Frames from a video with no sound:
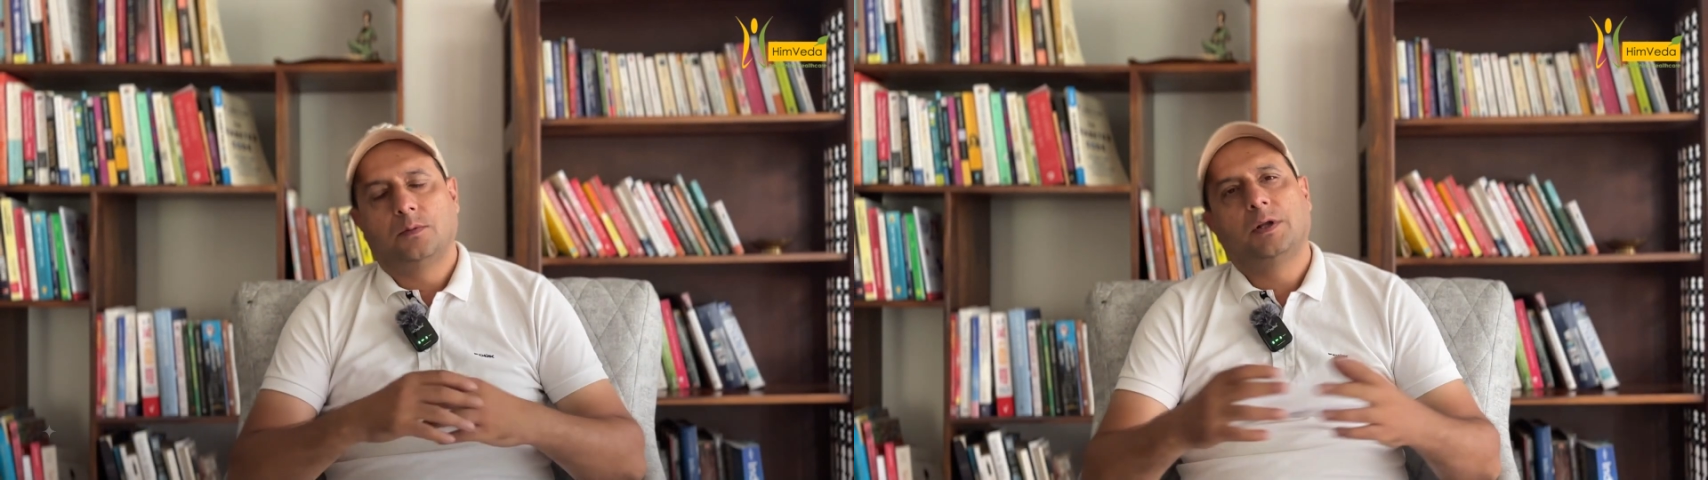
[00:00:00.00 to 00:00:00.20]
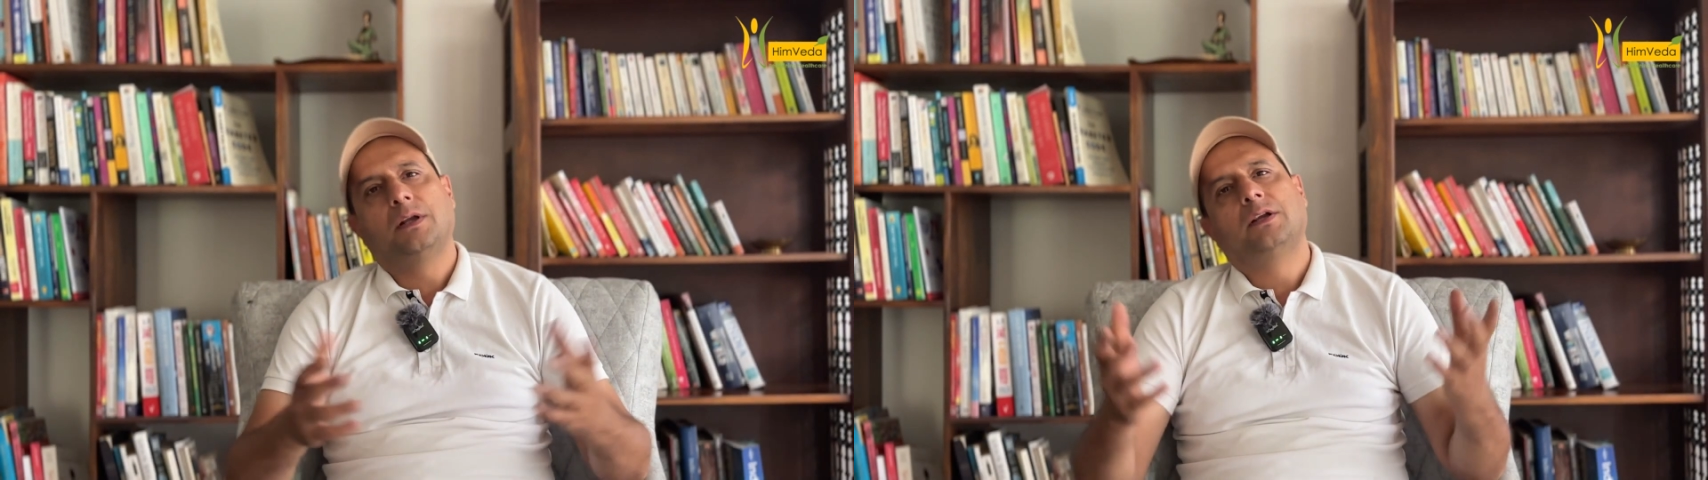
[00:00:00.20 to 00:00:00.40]

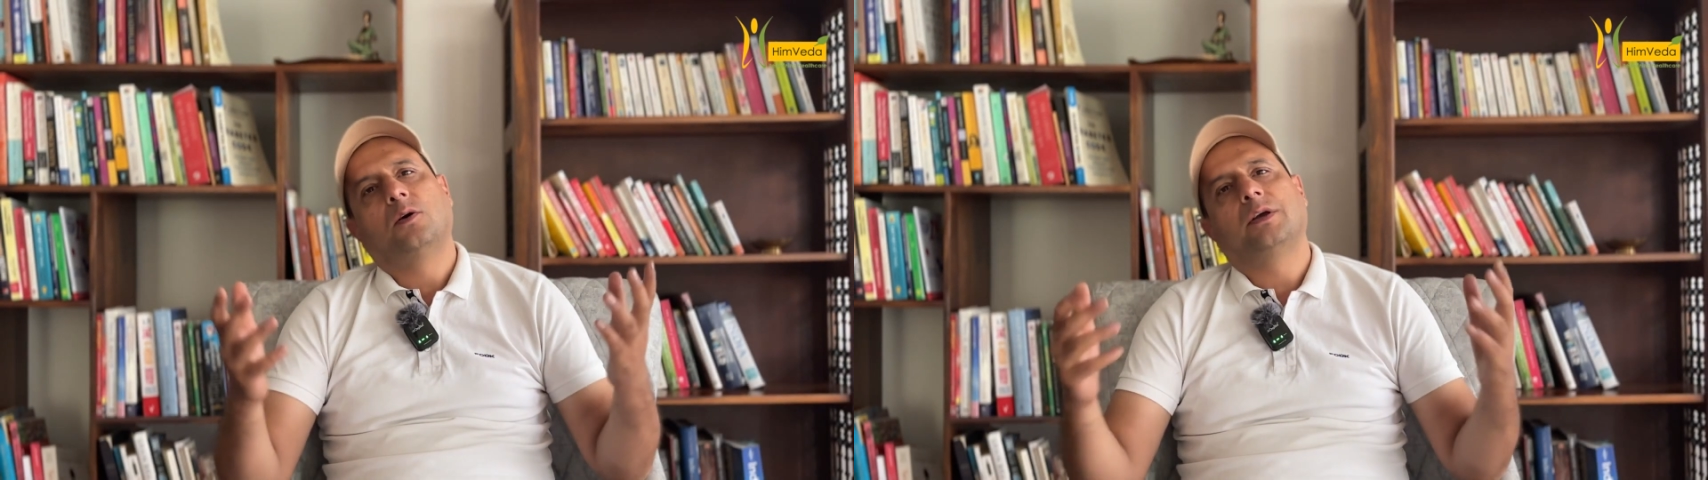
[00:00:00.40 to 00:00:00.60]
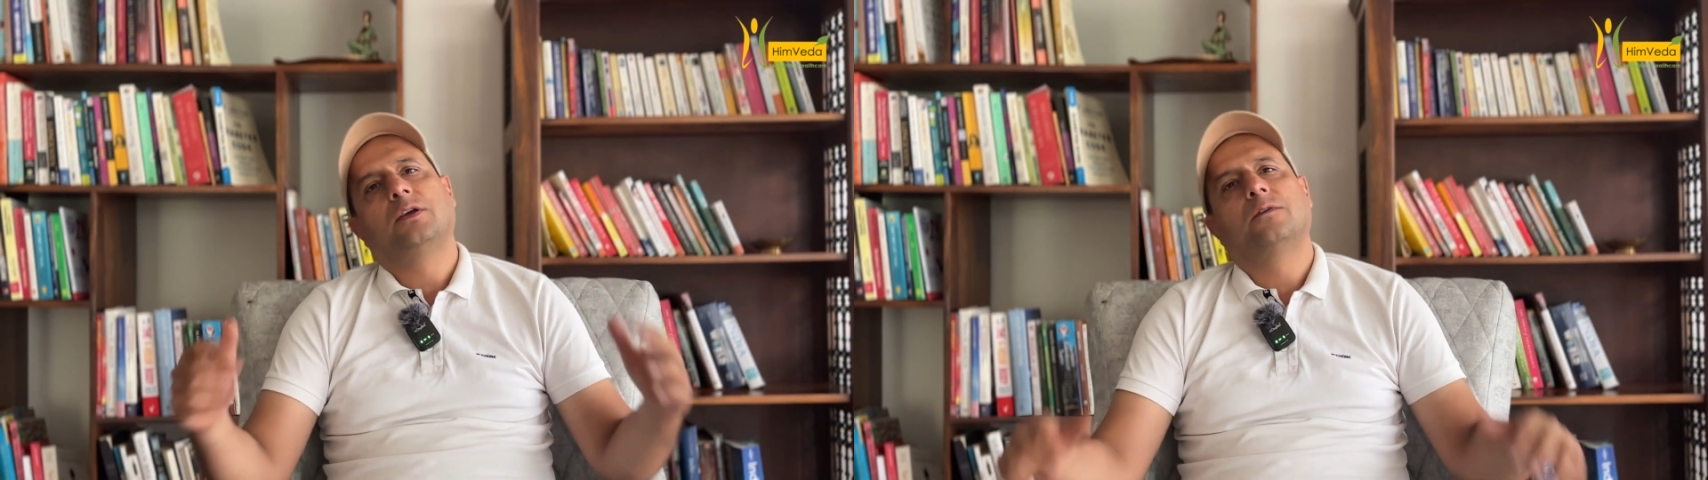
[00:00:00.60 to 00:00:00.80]
Similarly,
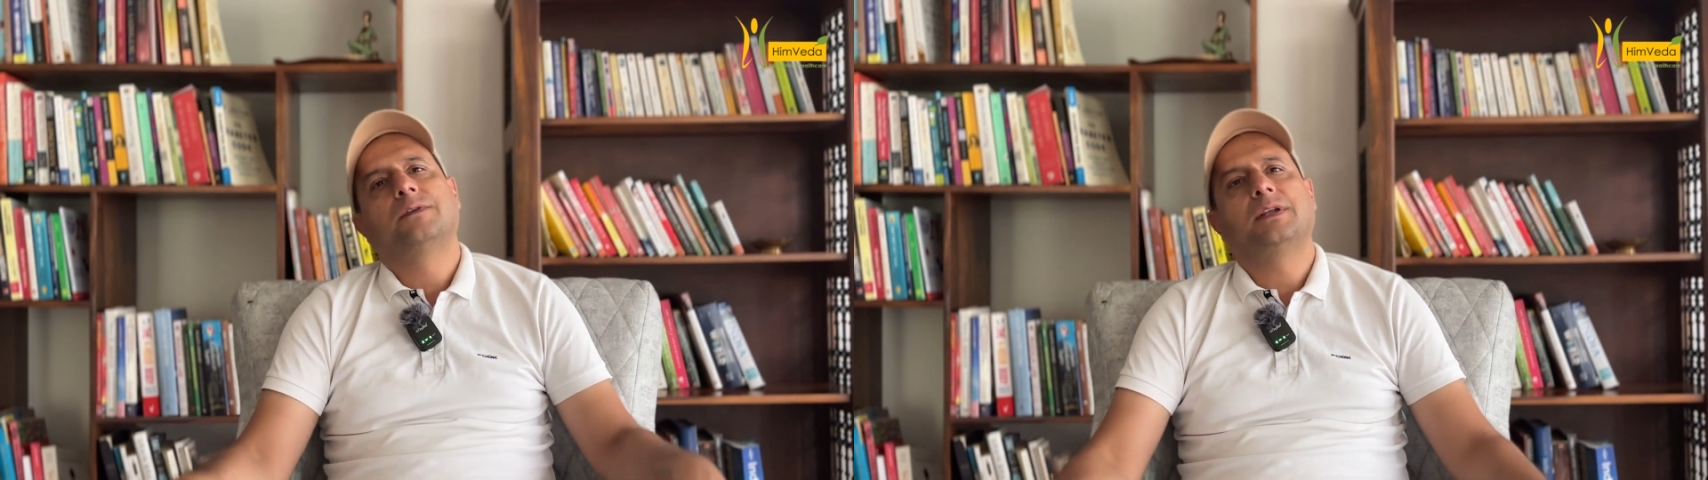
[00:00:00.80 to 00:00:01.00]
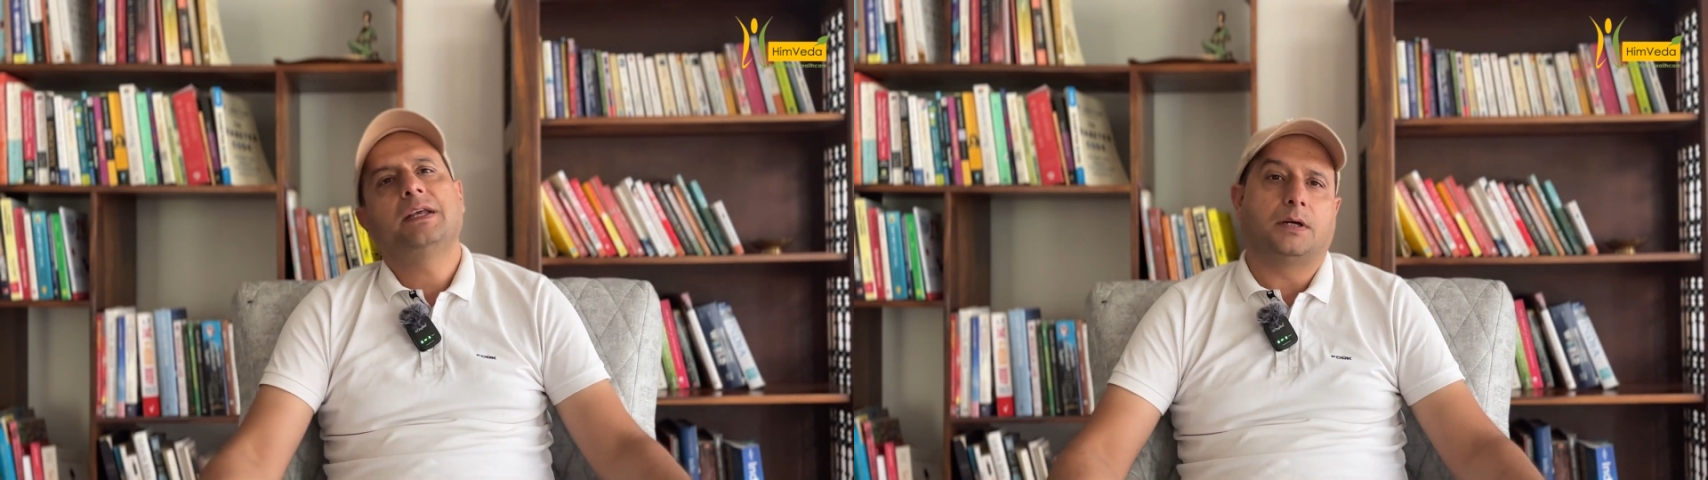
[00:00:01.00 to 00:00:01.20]
talking of
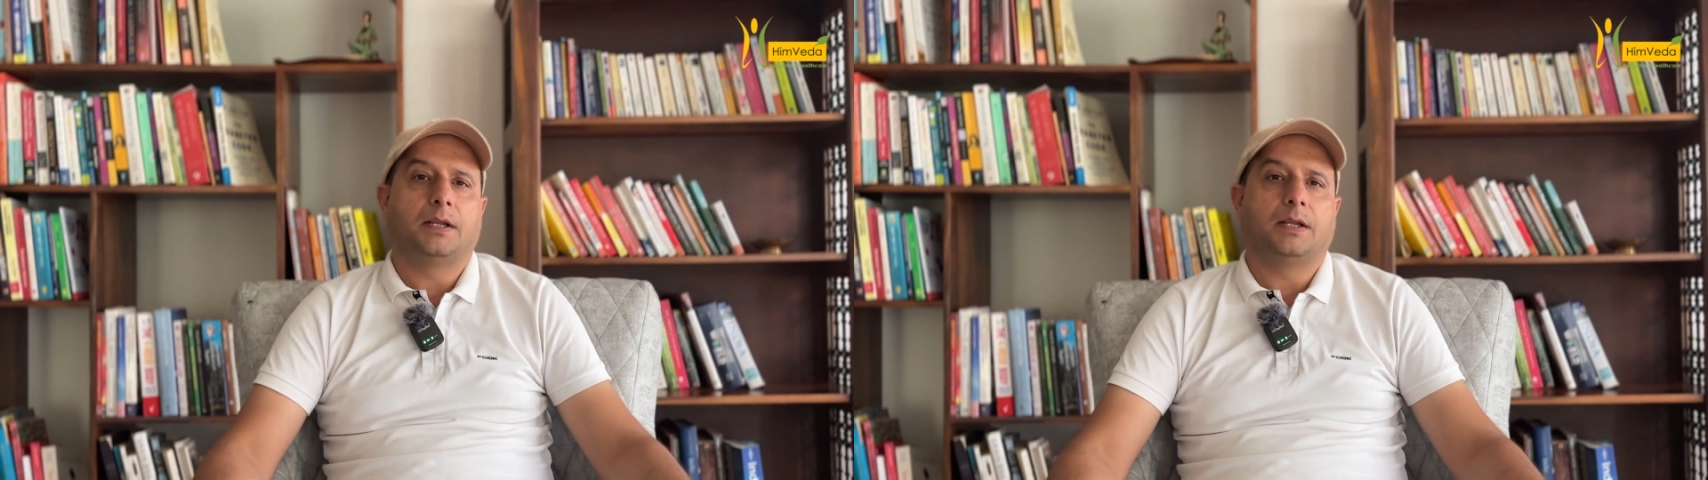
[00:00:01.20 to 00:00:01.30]
sleep,